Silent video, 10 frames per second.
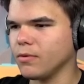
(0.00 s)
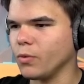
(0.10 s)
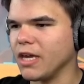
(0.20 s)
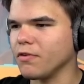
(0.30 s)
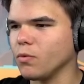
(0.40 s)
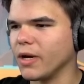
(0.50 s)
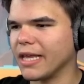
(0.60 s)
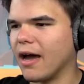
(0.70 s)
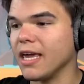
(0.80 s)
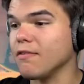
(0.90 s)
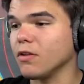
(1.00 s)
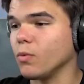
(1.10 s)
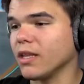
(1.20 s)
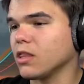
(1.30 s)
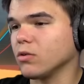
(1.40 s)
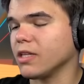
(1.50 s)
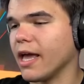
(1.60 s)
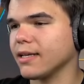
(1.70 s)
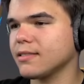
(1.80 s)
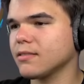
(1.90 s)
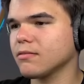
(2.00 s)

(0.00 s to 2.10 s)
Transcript: even with those legs.